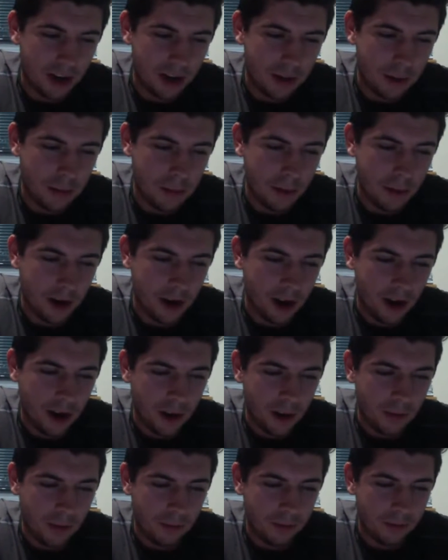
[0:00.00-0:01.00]
But
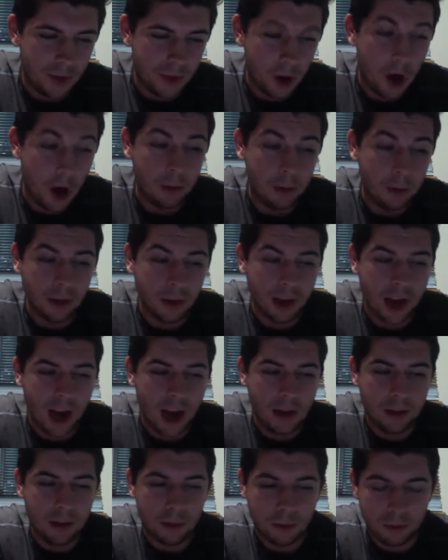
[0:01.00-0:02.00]
no, I'm really
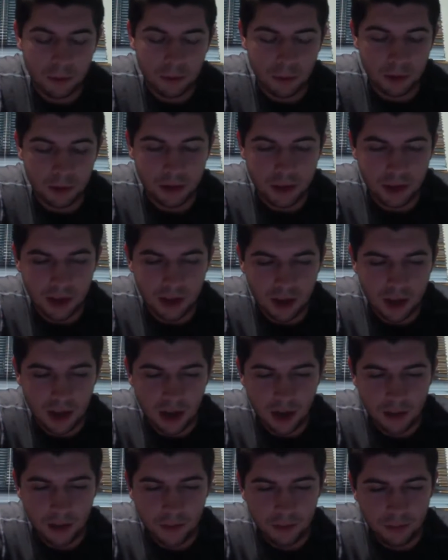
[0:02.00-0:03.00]
happy with
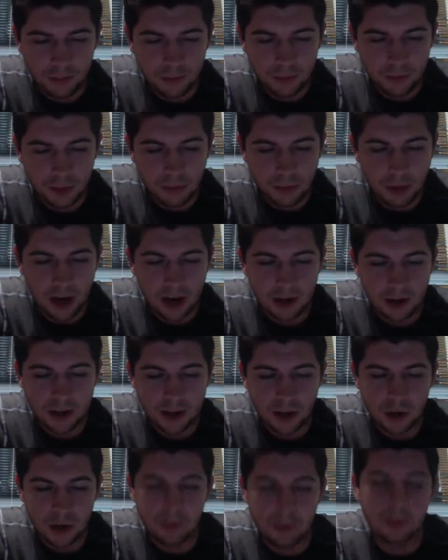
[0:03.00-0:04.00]
the Packers how
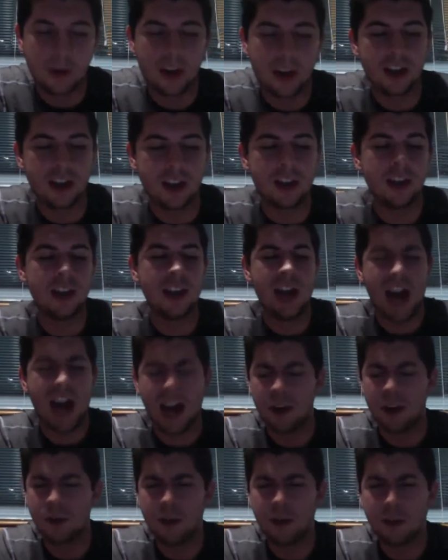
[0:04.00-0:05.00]
they're playing. I
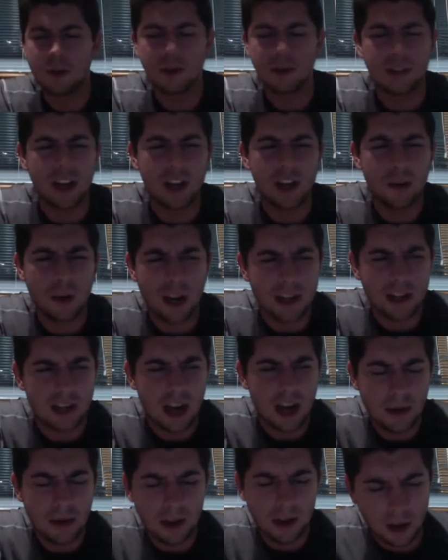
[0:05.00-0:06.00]
don't understand why Ty
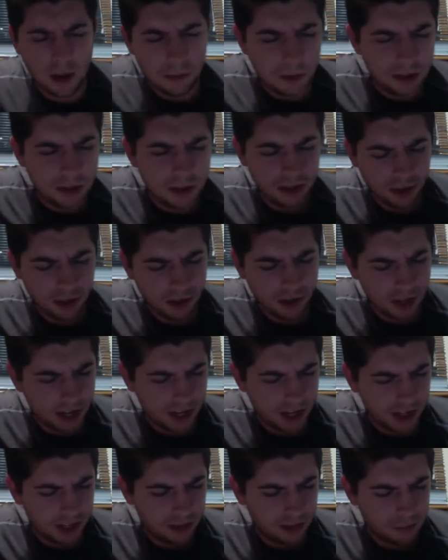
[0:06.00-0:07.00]
Montgomery is still
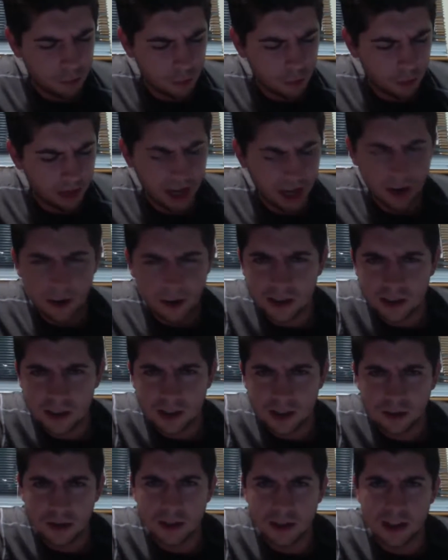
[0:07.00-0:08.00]
getting more carries than
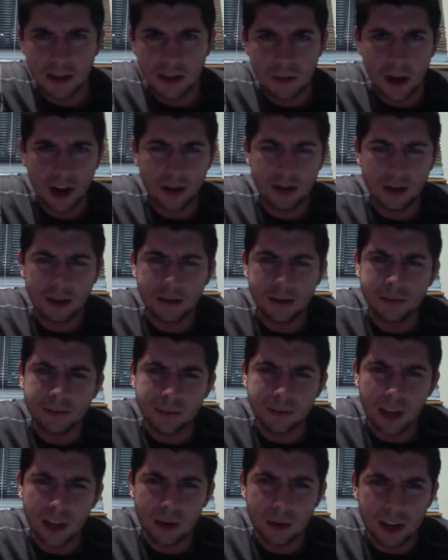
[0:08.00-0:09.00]
Christine Michael.
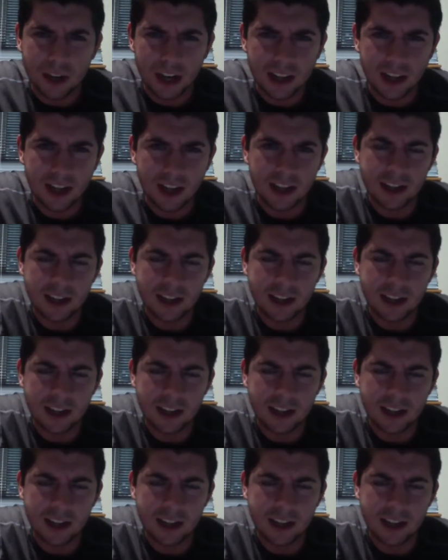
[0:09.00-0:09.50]
I don't really get that.